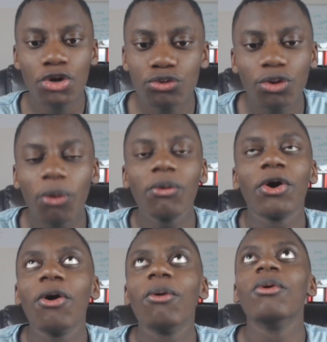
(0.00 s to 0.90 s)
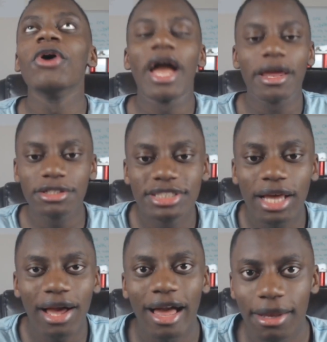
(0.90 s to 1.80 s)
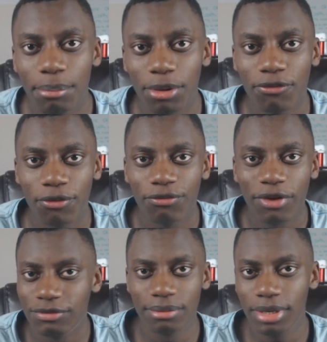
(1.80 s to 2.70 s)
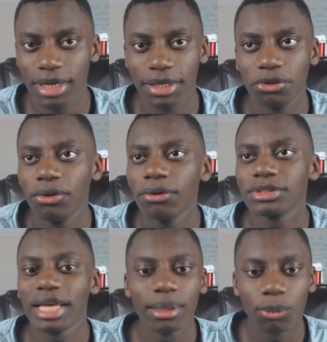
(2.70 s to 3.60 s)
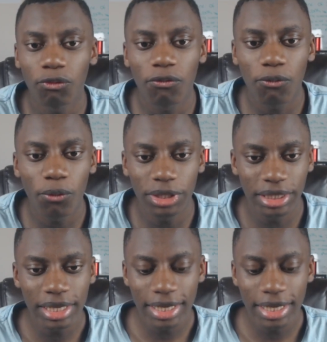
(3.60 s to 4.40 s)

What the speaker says: You don't go and sell Alaba for 50 million. You don't sell him for 40.